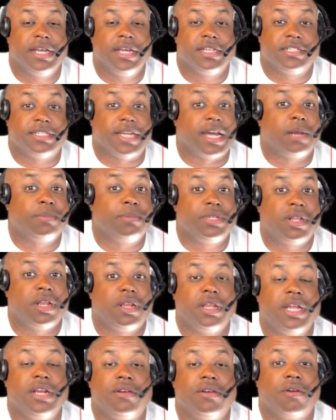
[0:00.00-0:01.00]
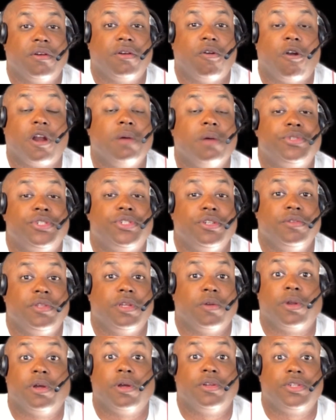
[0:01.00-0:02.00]
It's not up to the lender or up to the
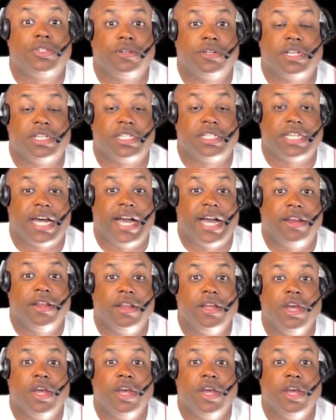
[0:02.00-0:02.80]
realtor to decide